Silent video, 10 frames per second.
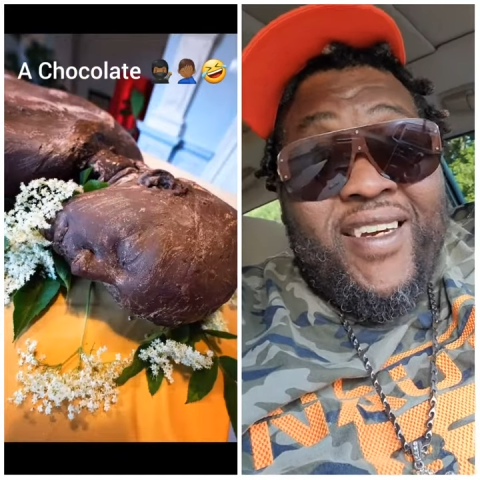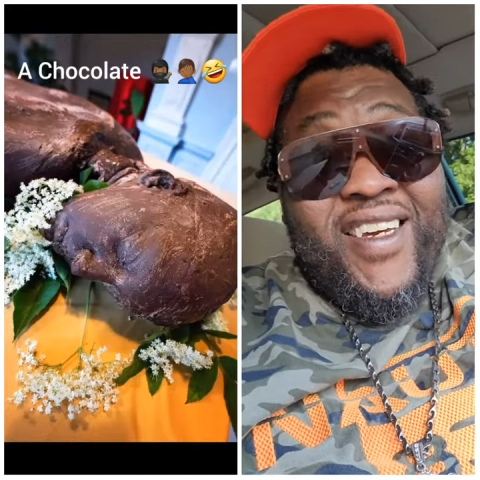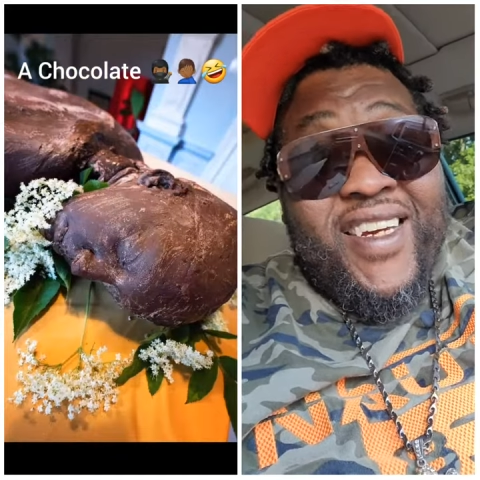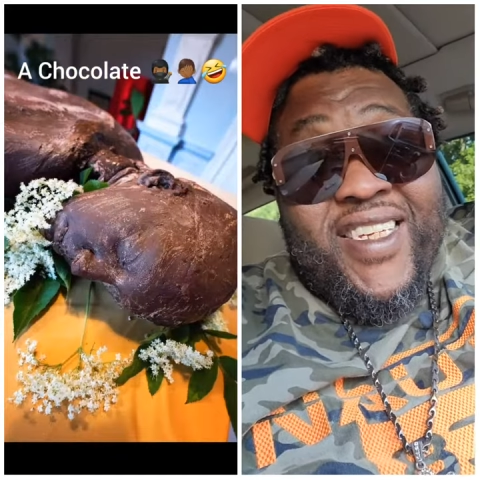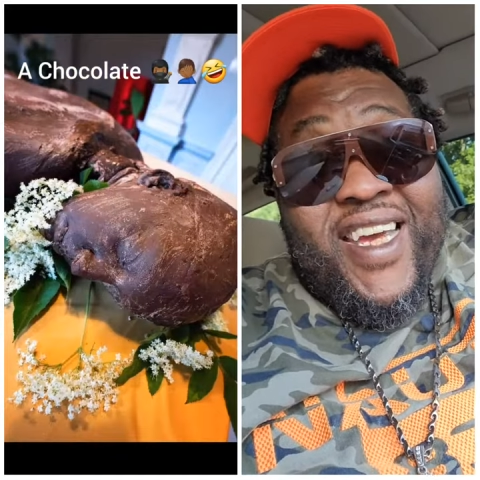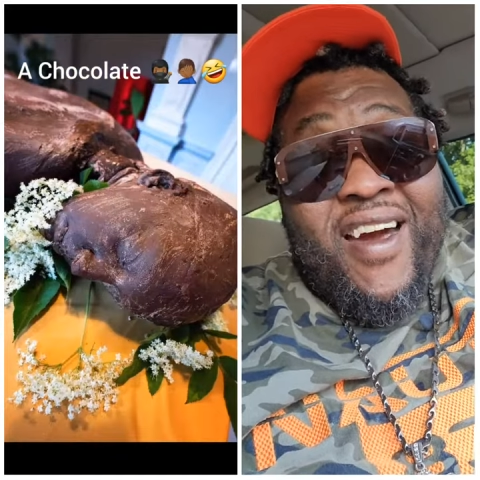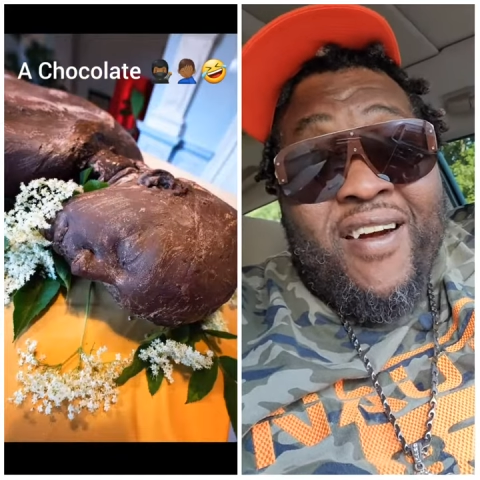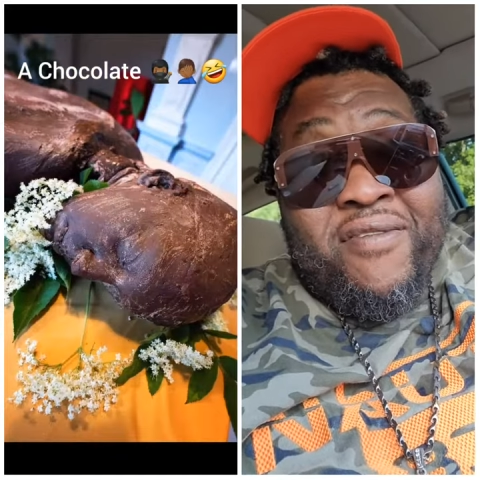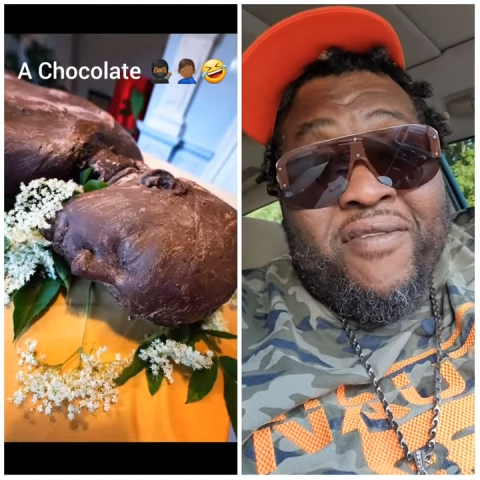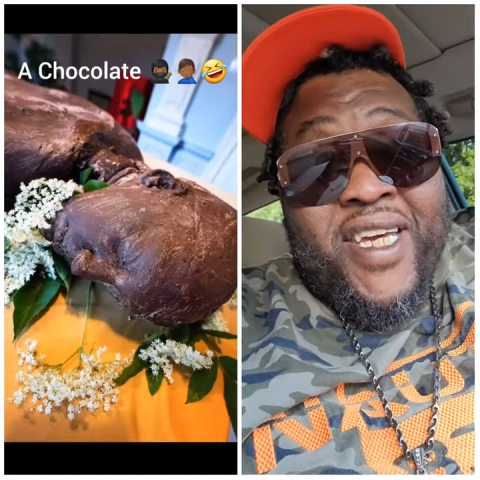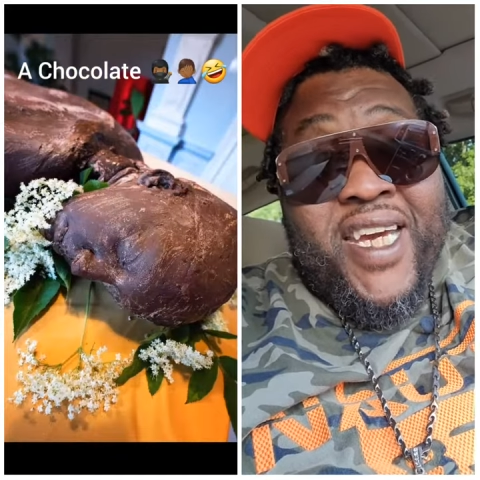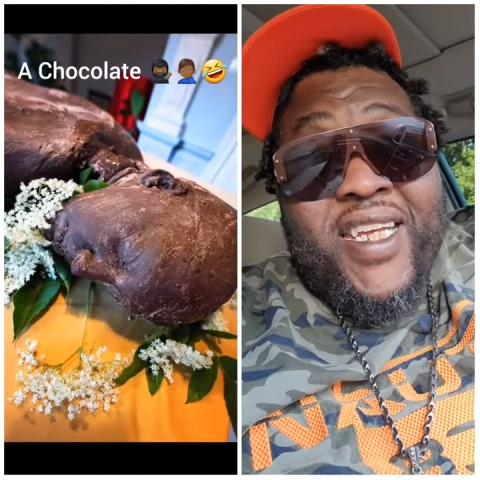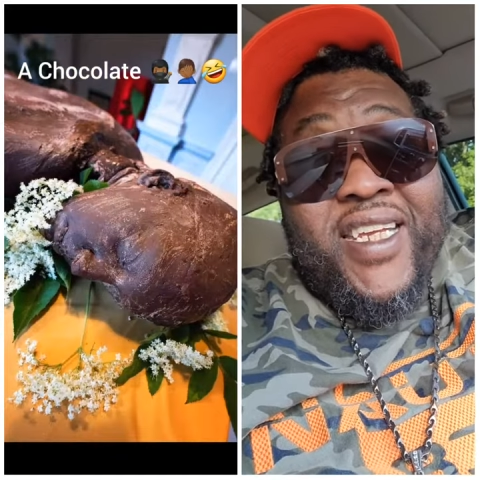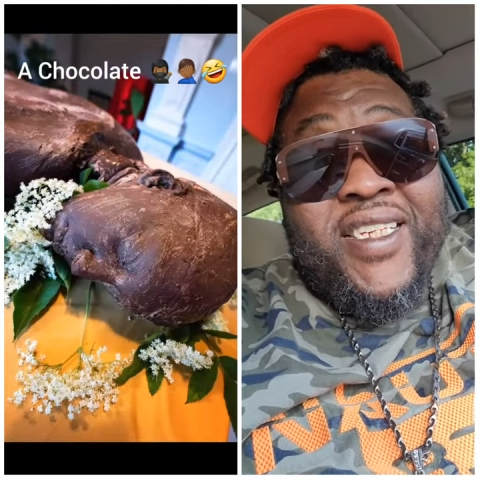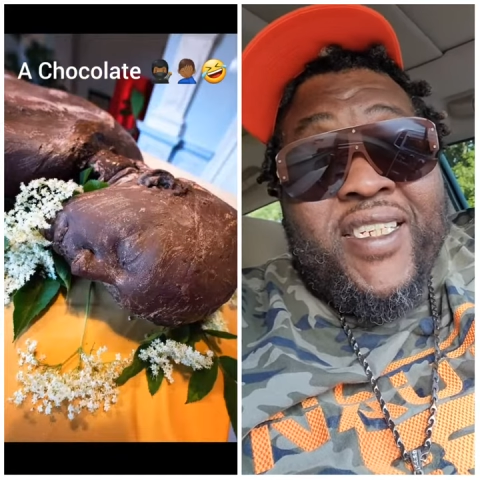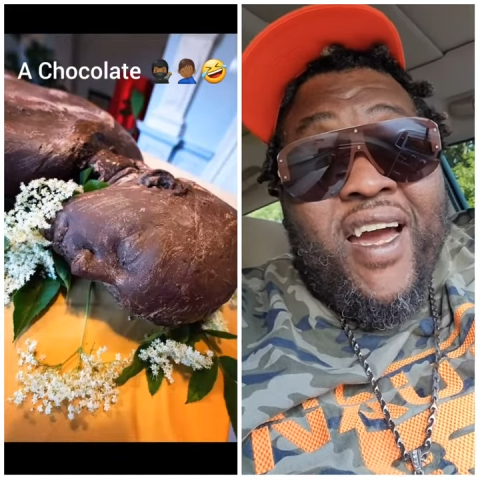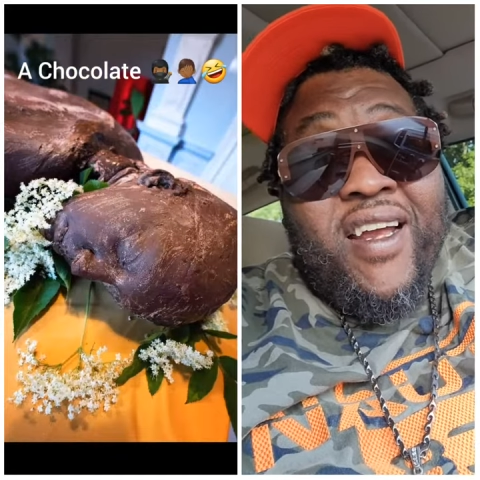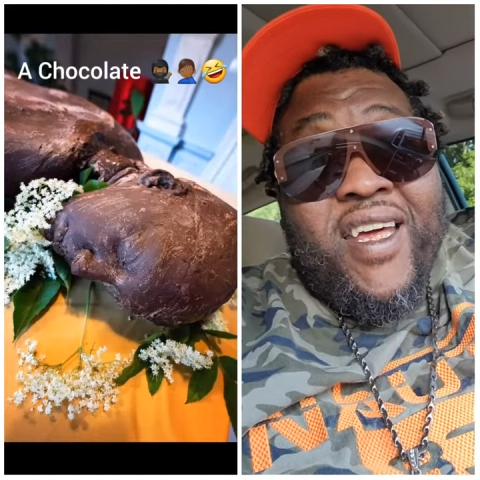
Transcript: Look at y'all digging in this chocolate